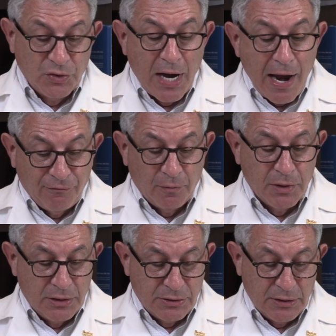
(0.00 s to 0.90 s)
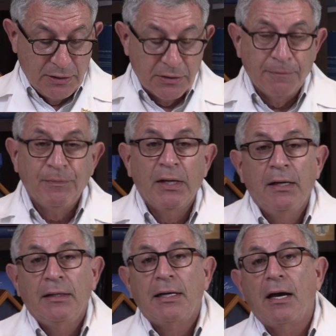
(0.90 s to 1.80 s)
die from the disease.
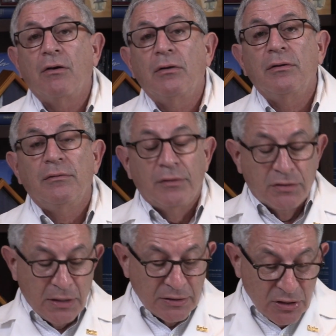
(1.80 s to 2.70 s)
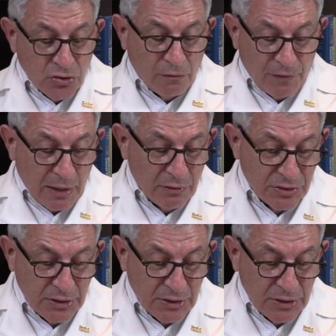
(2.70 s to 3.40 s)
Now, the syncytial virus